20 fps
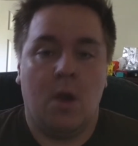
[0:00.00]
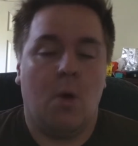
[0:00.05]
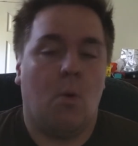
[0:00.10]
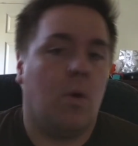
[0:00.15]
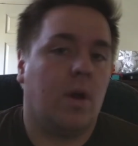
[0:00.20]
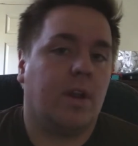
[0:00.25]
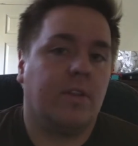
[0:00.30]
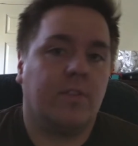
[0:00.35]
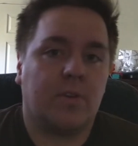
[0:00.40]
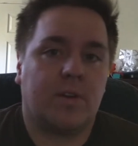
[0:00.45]

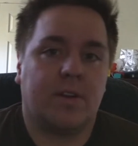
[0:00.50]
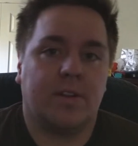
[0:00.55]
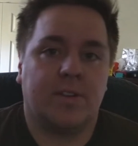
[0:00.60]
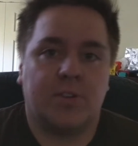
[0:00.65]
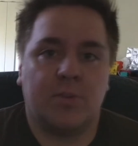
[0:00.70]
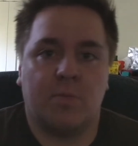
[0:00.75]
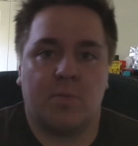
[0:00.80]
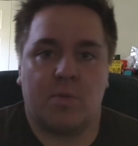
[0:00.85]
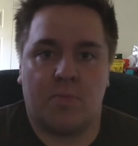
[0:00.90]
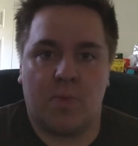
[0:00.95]
What other
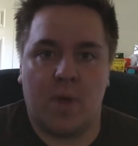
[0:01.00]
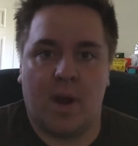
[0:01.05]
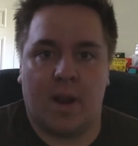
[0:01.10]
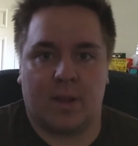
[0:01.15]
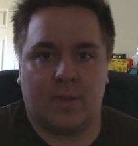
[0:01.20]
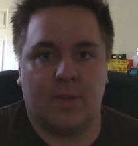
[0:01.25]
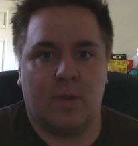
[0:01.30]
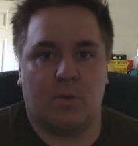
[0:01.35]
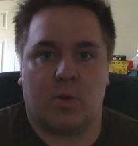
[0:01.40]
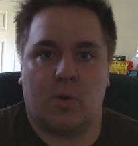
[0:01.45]
consumer
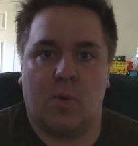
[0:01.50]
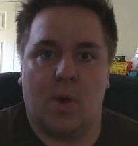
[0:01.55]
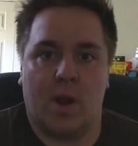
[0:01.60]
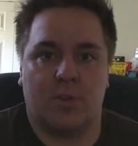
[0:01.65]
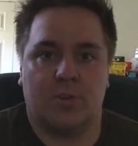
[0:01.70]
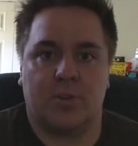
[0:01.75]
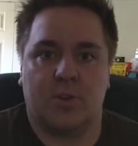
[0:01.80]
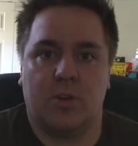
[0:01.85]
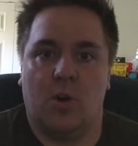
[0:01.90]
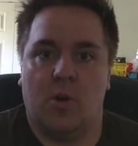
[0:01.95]
product that
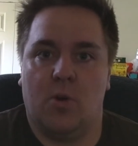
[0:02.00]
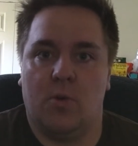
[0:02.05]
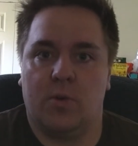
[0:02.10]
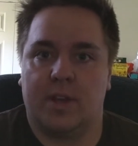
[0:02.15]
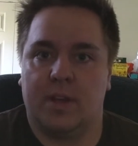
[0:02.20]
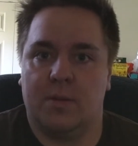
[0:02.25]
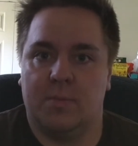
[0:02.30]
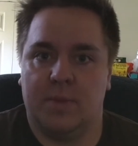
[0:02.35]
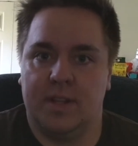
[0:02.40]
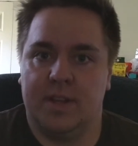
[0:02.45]
requires
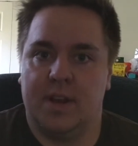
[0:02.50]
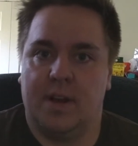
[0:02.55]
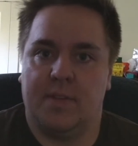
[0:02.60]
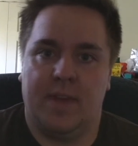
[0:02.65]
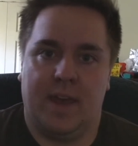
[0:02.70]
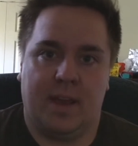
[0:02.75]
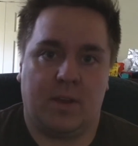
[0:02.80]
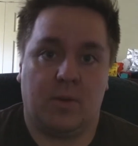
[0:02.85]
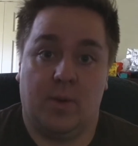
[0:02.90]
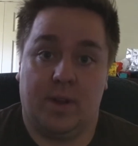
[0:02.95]
code can be done
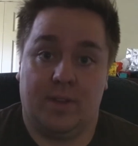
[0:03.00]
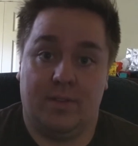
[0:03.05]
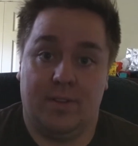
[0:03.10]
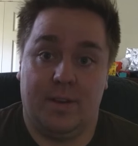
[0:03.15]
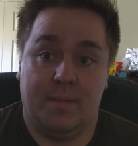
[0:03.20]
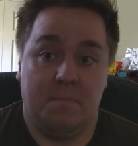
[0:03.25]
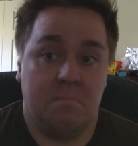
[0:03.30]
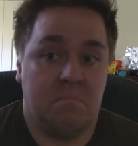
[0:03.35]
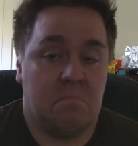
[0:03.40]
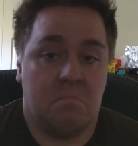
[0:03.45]
that
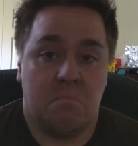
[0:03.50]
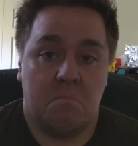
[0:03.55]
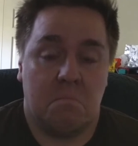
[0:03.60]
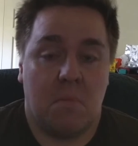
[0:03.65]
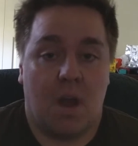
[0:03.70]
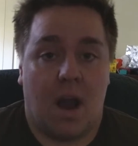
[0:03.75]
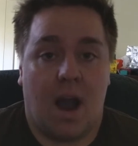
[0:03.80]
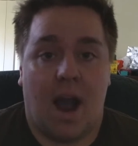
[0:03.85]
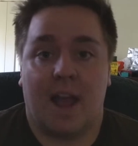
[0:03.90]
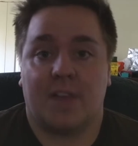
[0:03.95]
quickly?
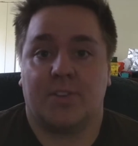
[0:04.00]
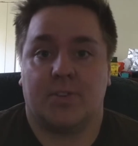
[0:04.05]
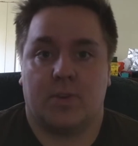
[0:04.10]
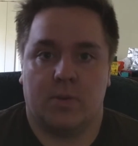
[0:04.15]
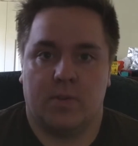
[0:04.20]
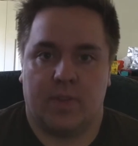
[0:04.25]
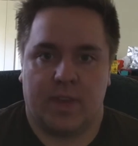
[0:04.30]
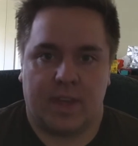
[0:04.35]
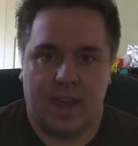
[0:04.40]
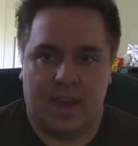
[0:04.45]
I
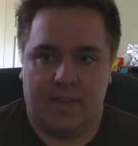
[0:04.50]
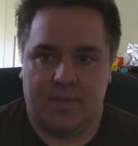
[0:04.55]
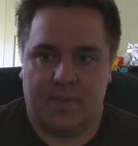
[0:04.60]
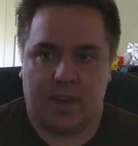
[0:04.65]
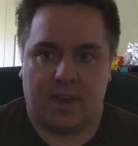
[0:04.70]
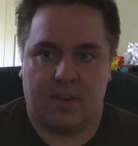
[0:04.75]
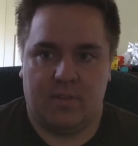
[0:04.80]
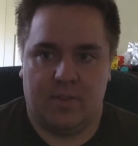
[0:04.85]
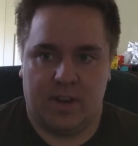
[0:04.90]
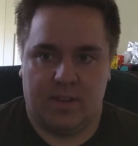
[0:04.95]
certainly can't
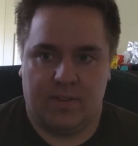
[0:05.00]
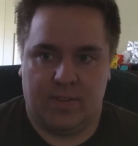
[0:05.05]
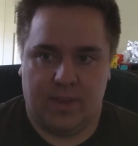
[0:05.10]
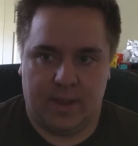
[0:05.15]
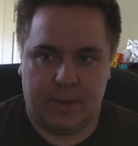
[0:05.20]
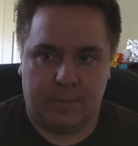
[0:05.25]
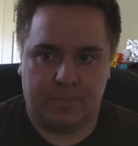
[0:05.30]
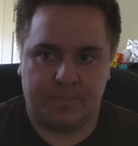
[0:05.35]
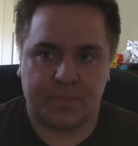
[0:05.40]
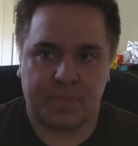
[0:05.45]
think of
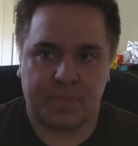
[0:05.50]
anything.